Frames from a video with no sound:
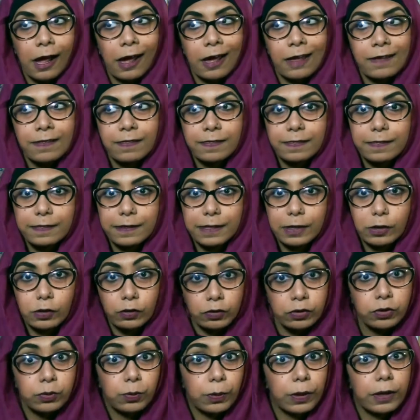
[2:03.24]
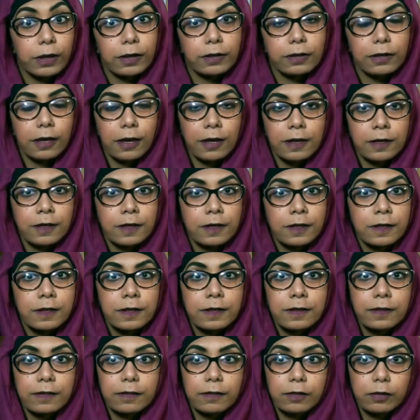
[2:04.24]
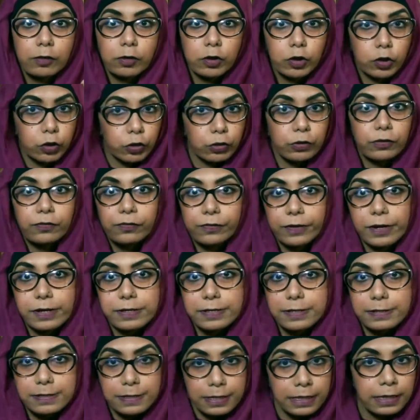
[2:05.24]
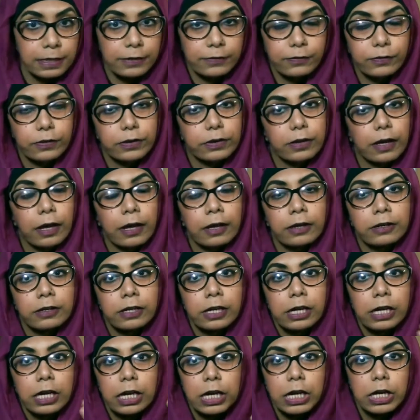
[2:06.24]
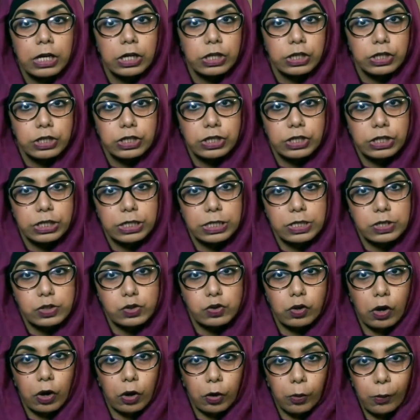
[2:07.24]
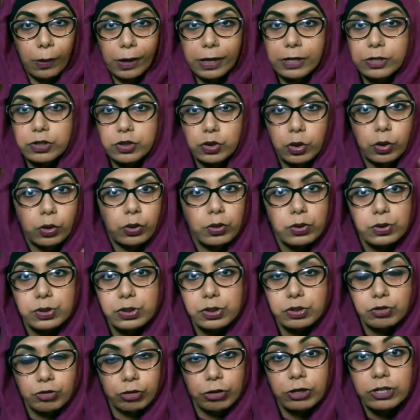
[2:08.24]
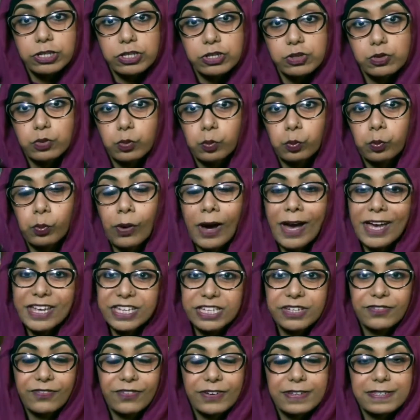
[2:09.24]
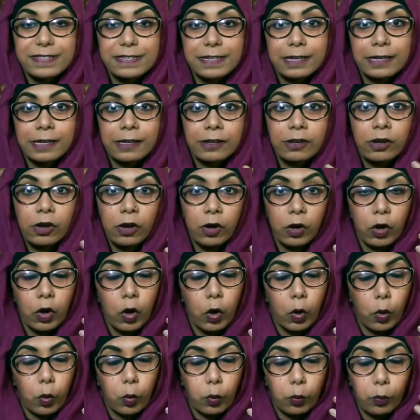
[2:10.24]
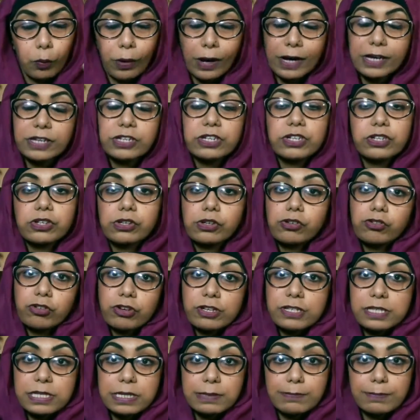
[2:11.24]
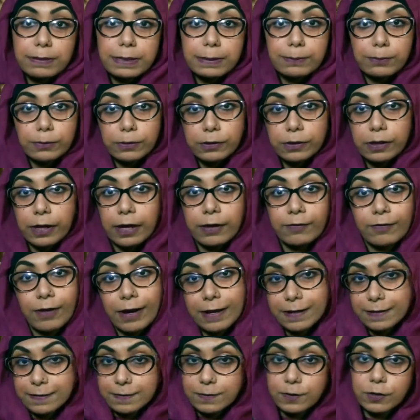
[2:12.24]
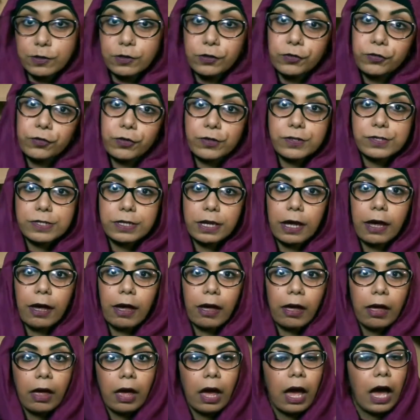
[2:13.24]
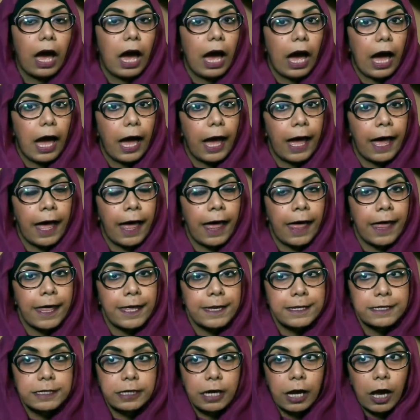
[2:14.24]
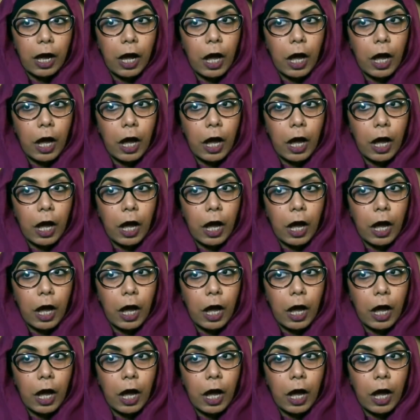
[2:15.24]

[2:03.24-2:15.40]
and the underworld and good versus evil, and she's not quite sure who to trust, where she fits in, why she should trust the people that have asked her to trust her. And